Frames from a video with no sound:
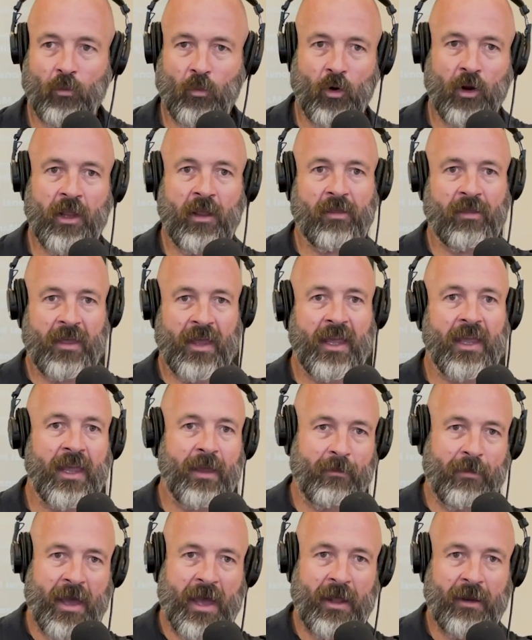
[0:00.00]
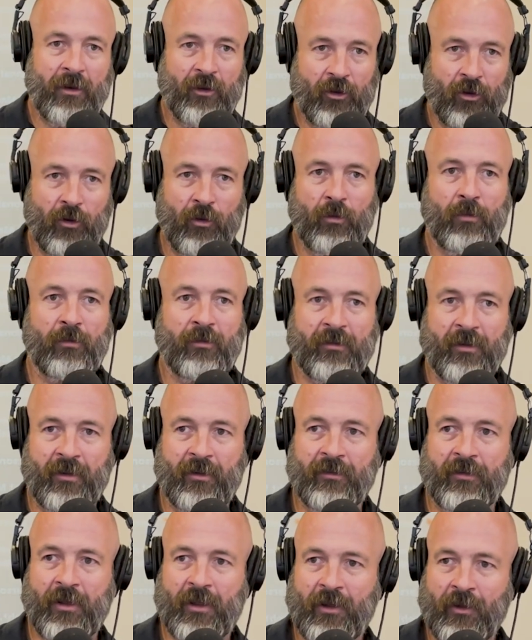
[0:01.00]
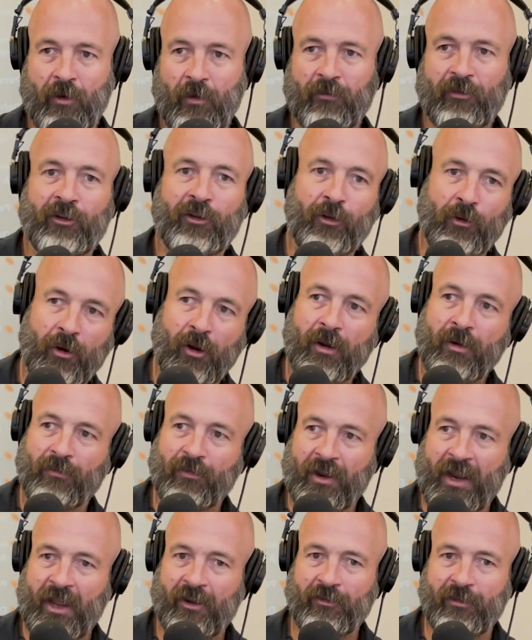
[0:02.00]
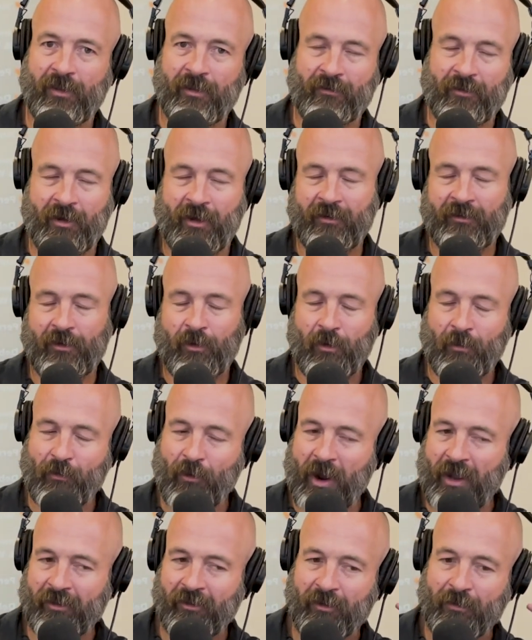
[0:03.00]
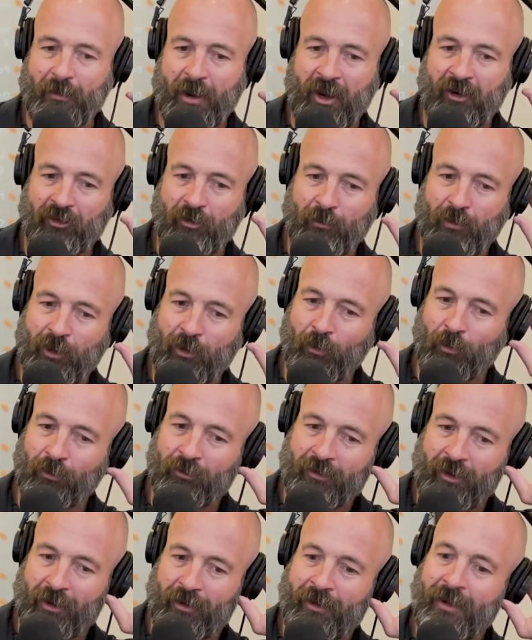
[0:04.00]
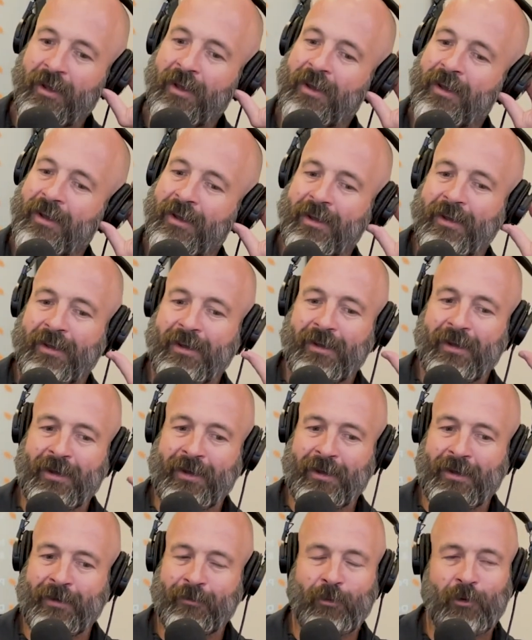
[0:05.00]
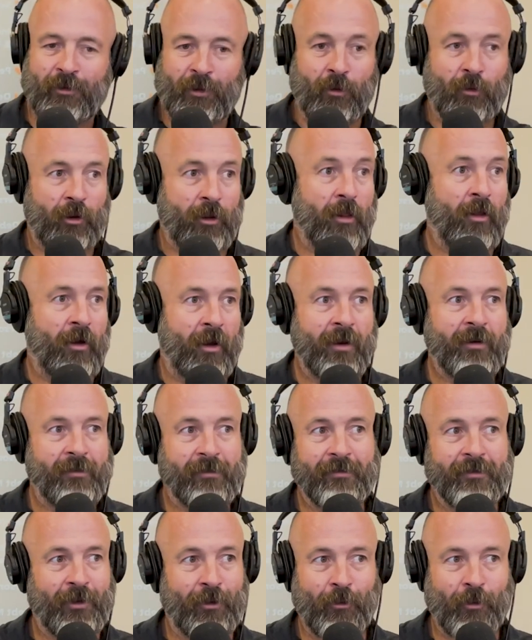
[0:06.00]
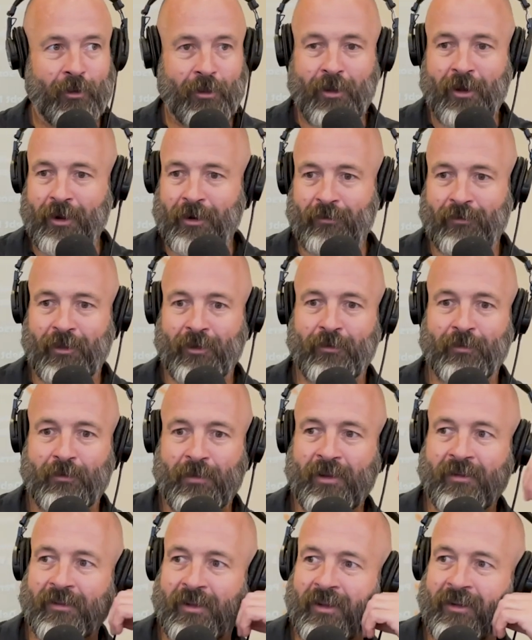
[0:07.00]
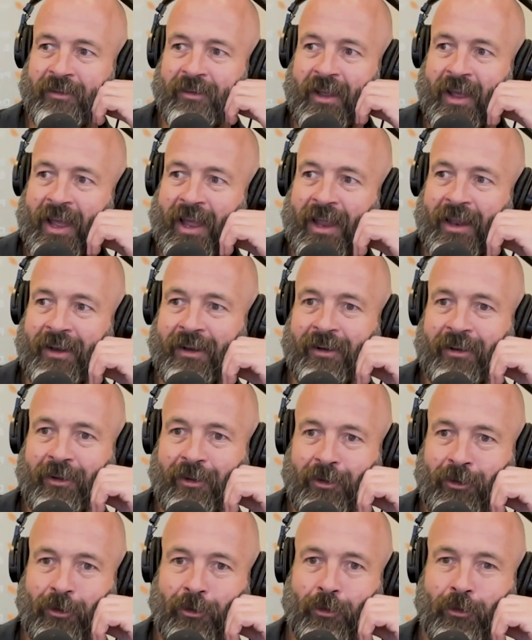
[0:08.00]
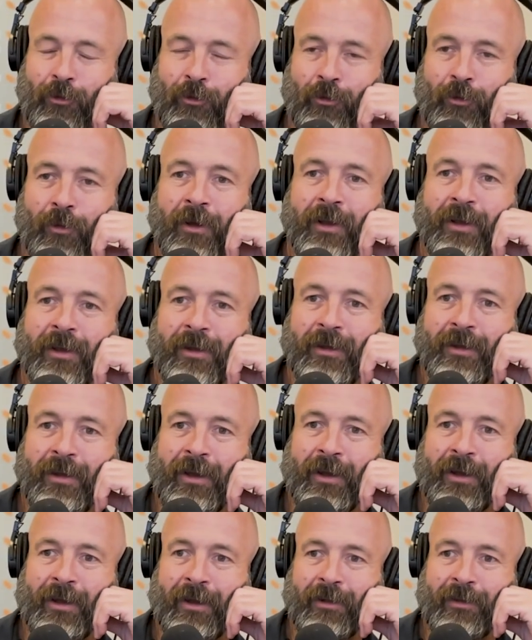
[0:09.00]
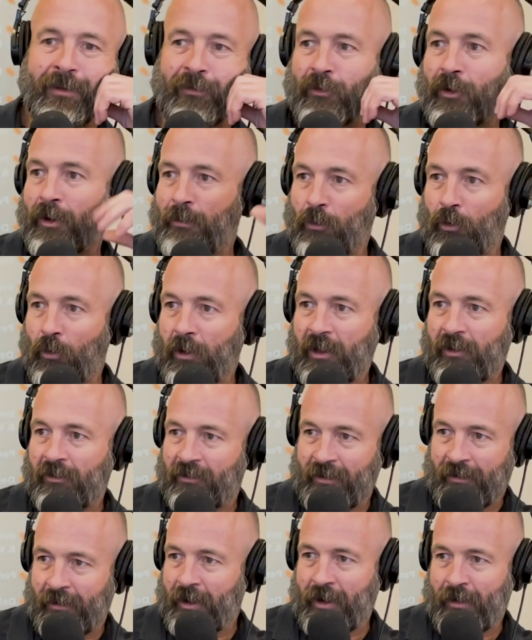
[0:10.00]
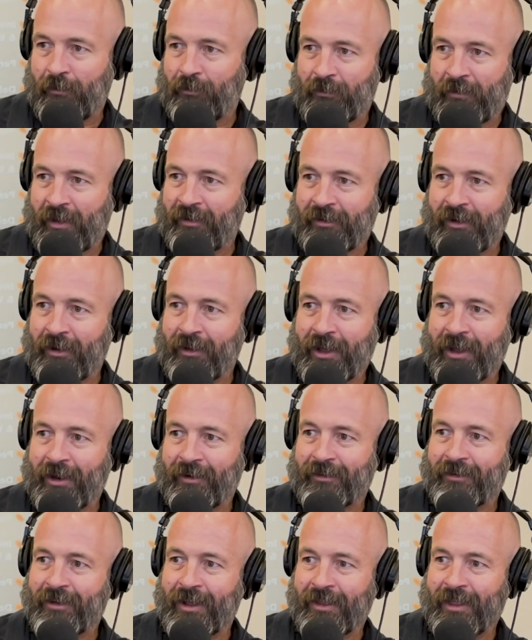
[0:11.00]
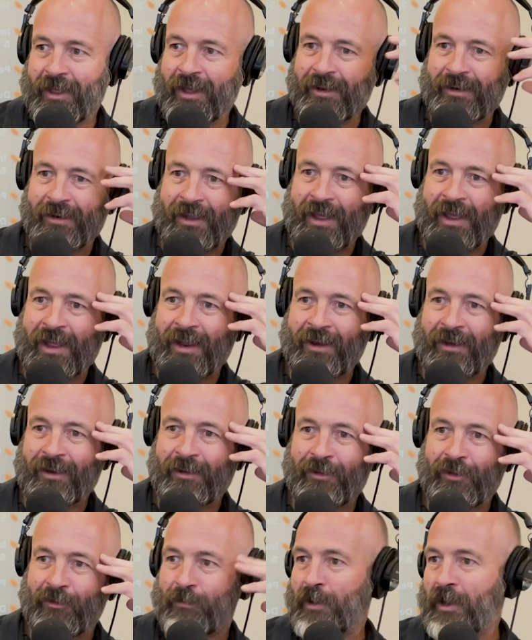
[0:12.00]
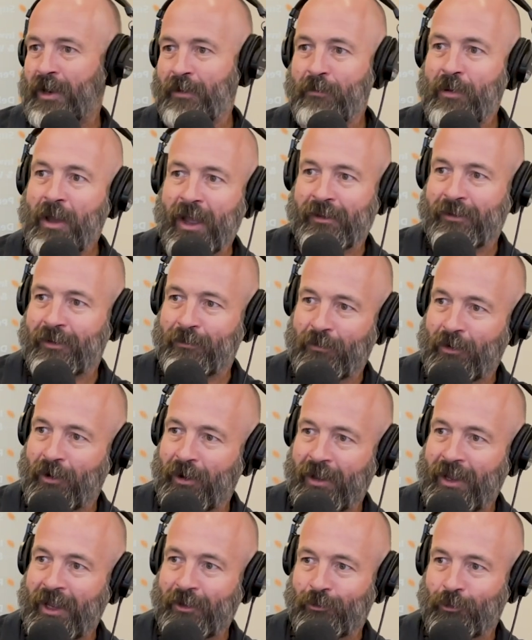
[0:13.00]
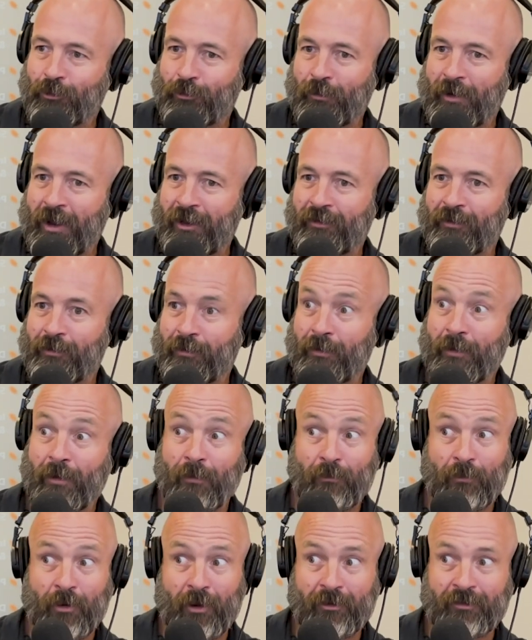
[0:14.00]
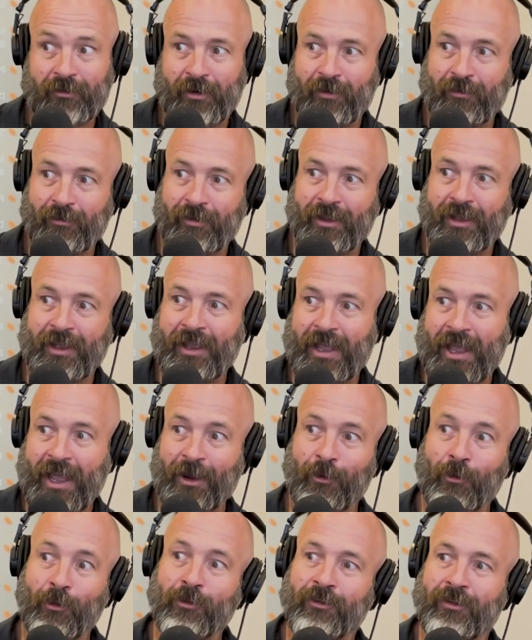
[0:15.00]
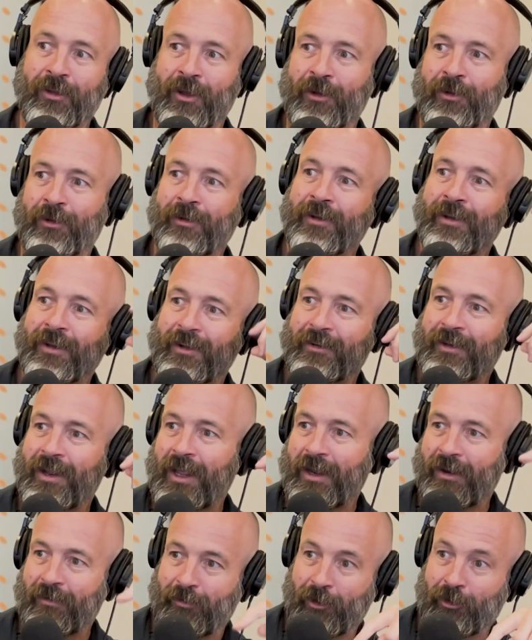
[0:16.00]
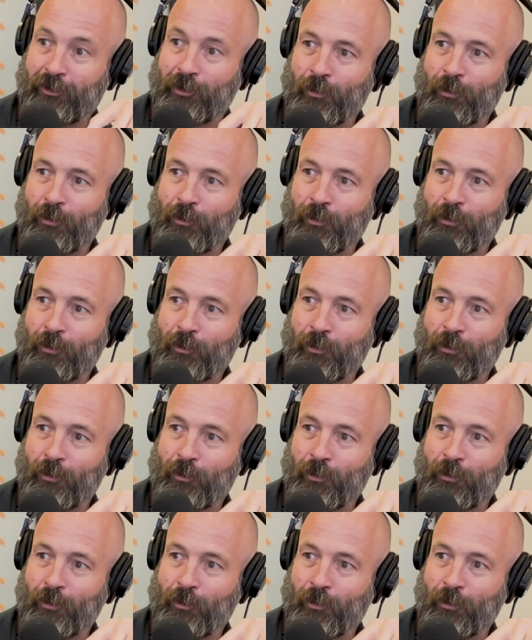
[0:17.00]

What are you thinking about? You says obviously you're not a financial advisor, you're a practice manager, but you're also well, you're a client. You're a client of this business, and you've got a mortgage. I hope that's okay to say that. Yes. And you've been impacted by interest rates positively and also negatively.